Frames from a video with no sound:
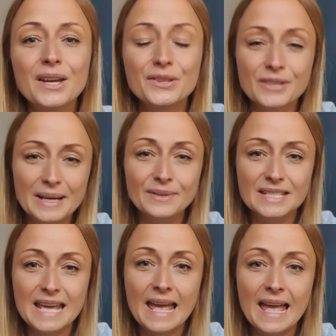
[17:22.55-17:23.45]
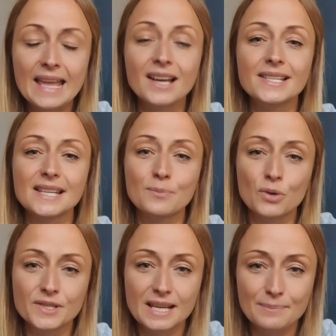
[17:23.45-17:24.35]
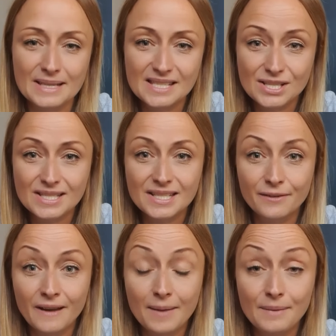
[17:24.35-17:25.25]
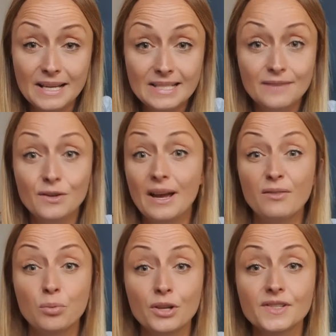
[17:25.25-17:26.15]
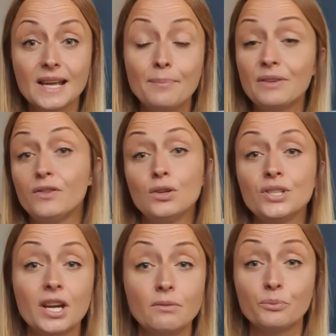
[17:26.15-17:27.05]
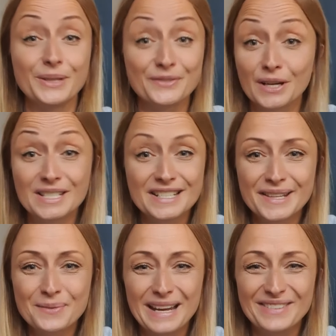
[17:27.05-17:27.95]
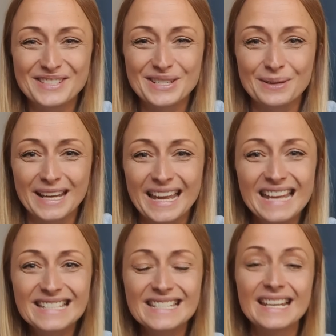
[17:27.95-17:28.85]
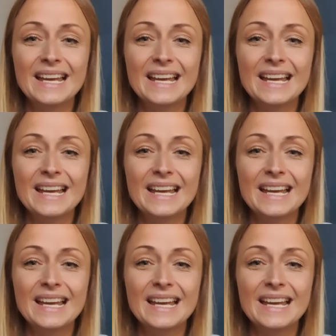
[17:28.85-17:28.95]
Throughout the day, I send WhatsApp messages to families. If you have WhatsApp, if you don't, we find another way of doing it.